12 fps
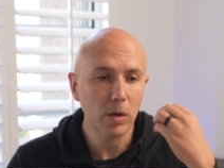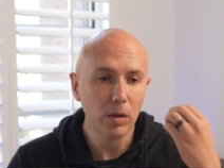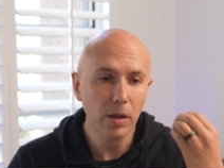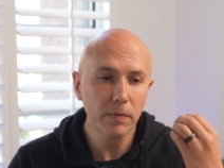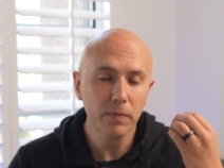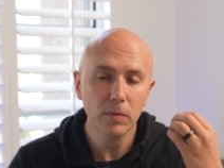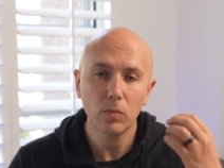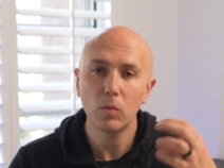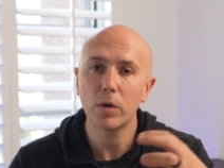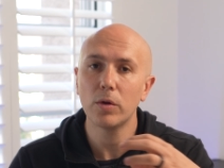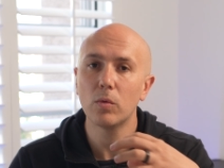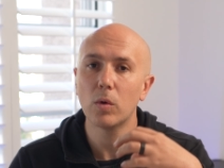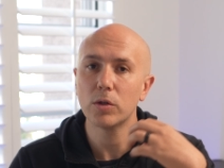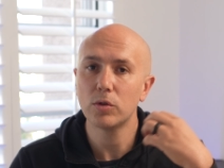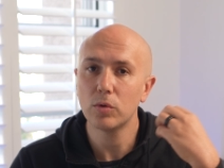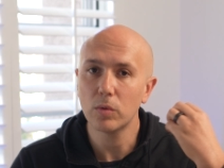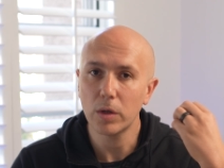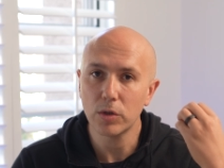want to live, where you want
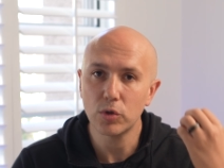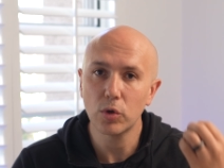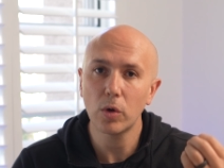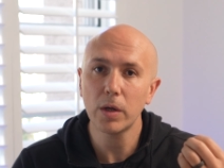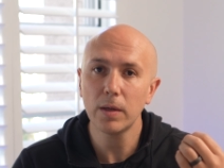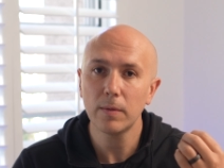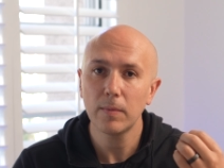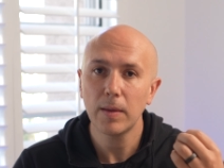to enjoy.